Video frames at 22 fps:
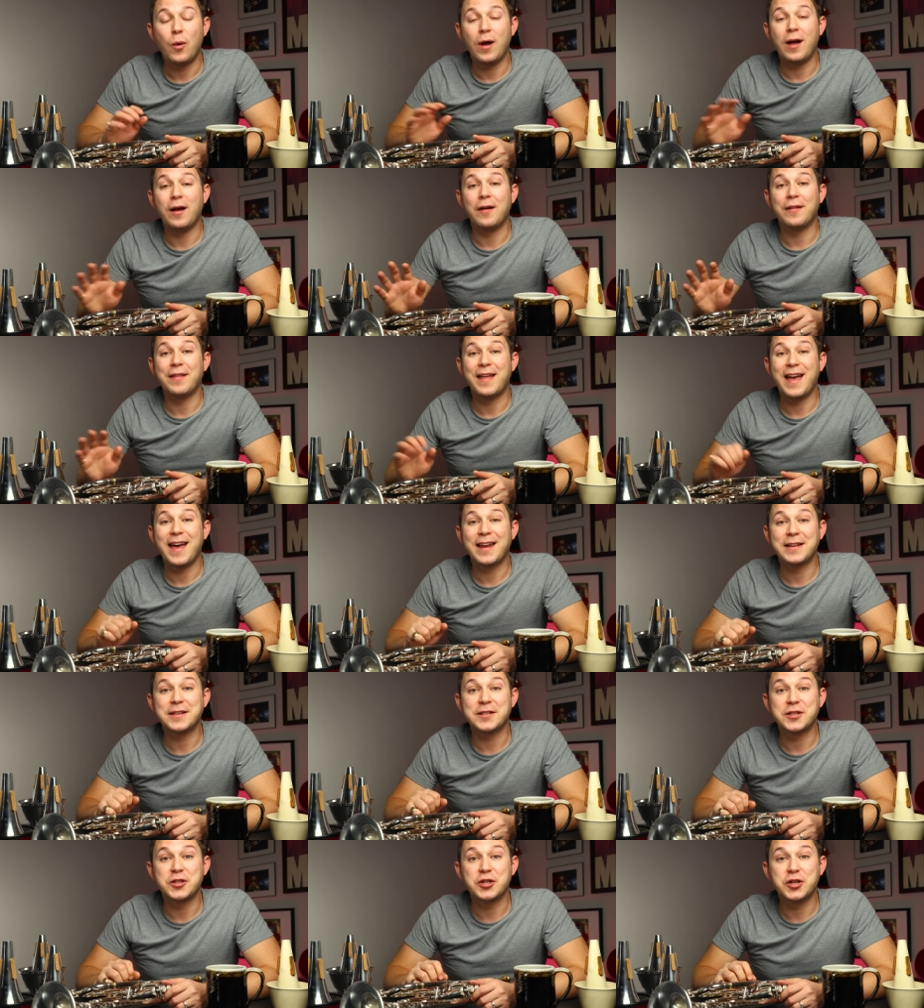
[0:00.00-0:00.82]
Well,
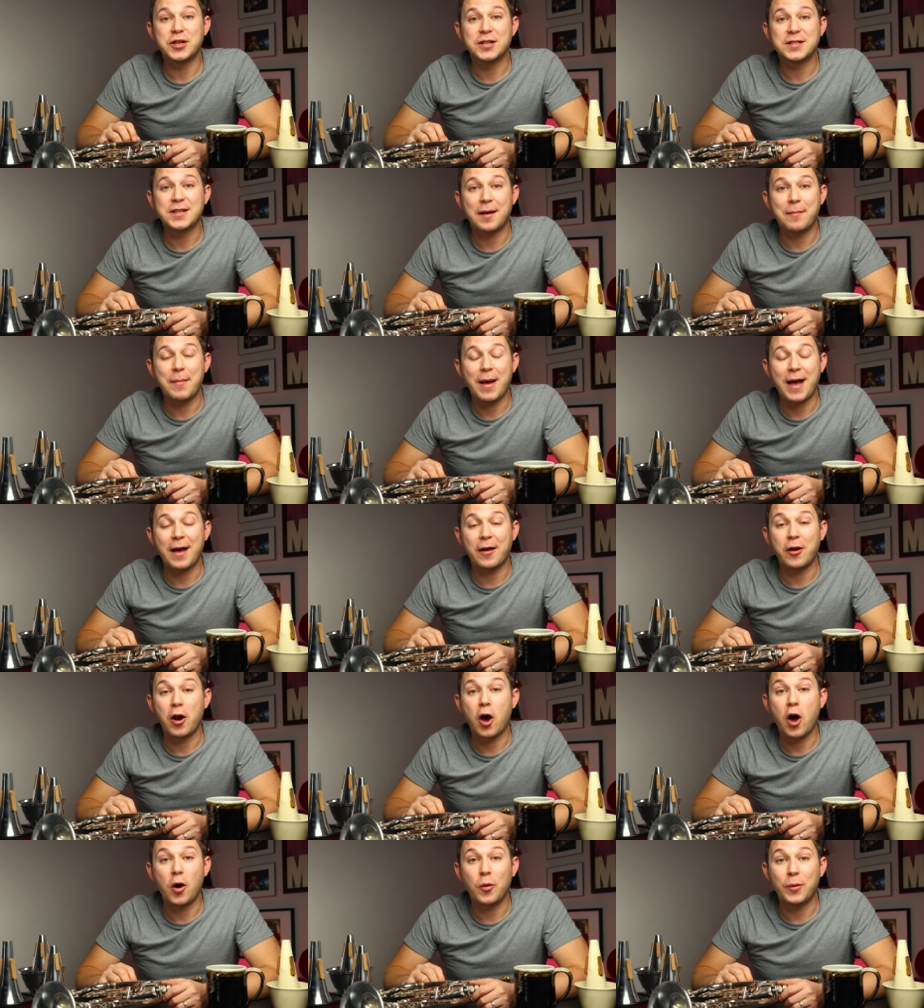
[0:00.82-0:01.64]
that is just
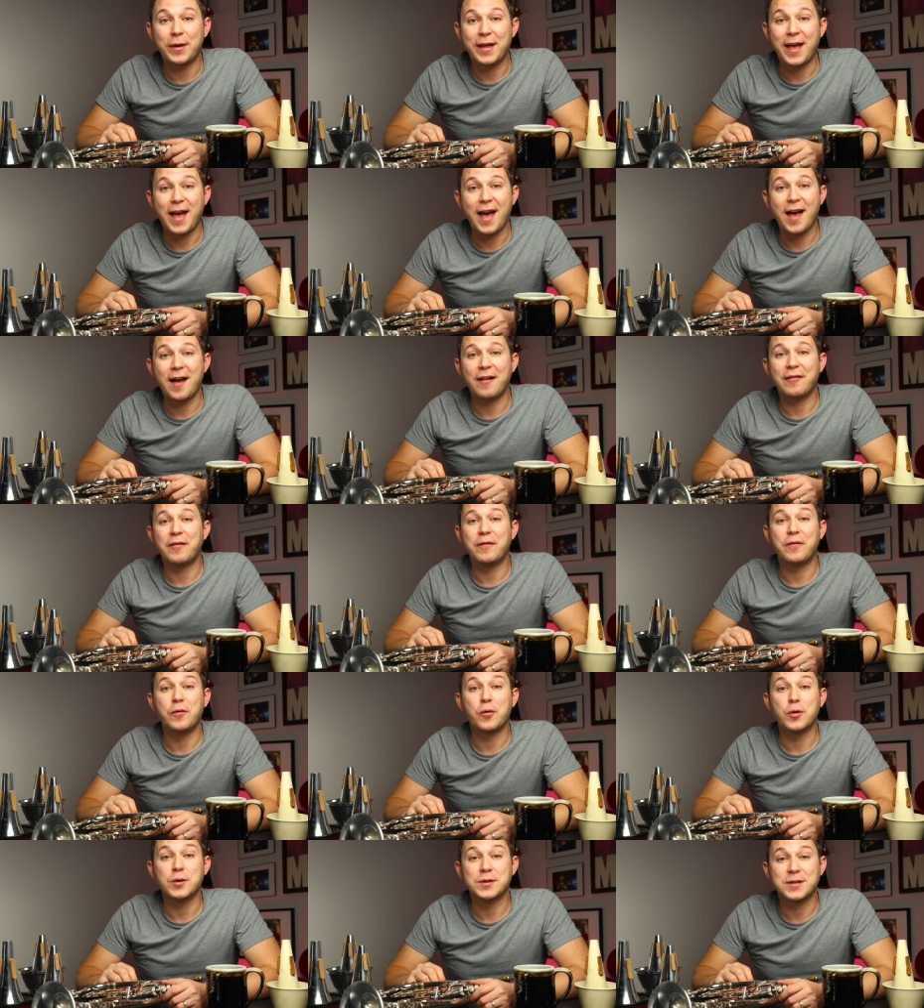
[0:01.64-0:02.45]
about all we
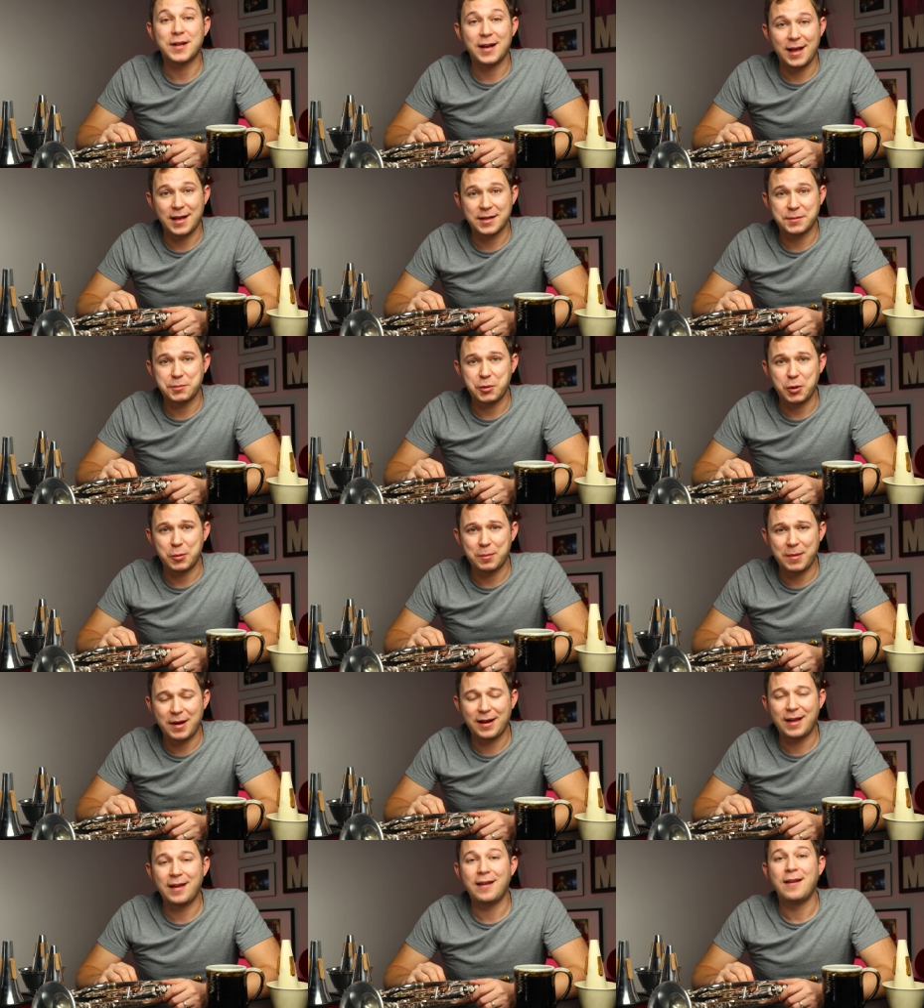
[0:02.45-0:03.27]
have for today's
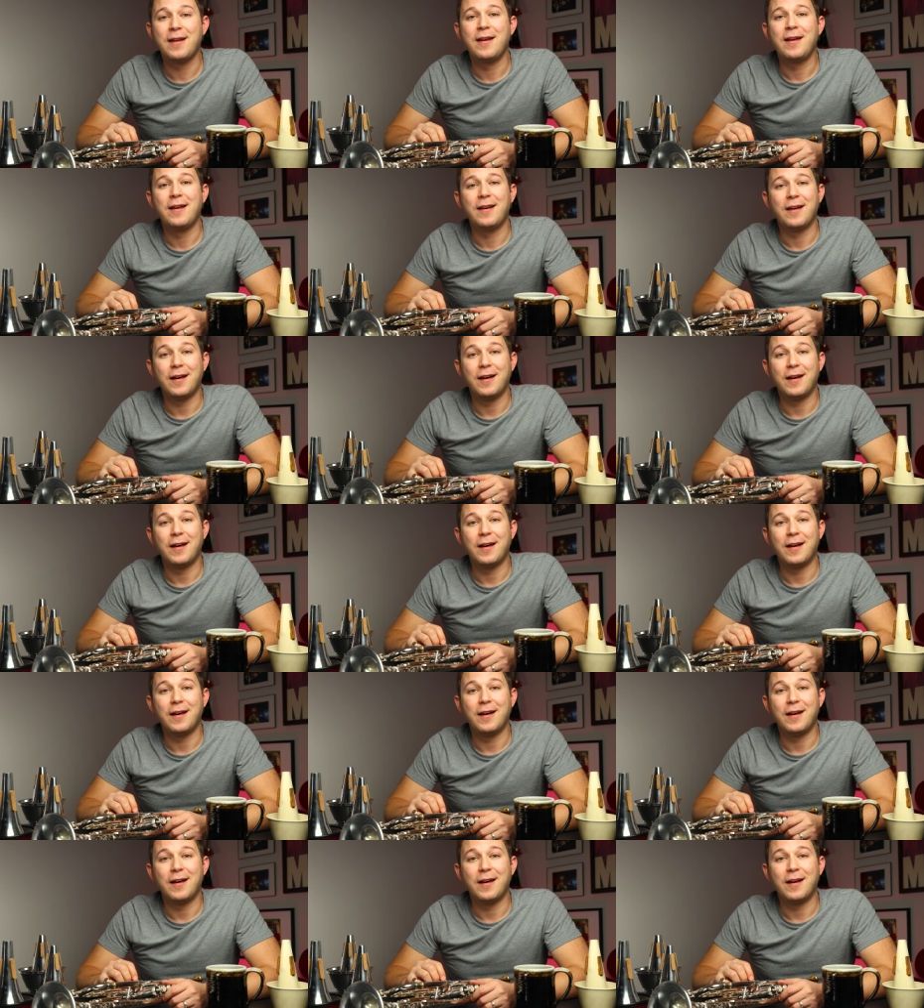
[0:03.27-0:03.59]
Mute Monday.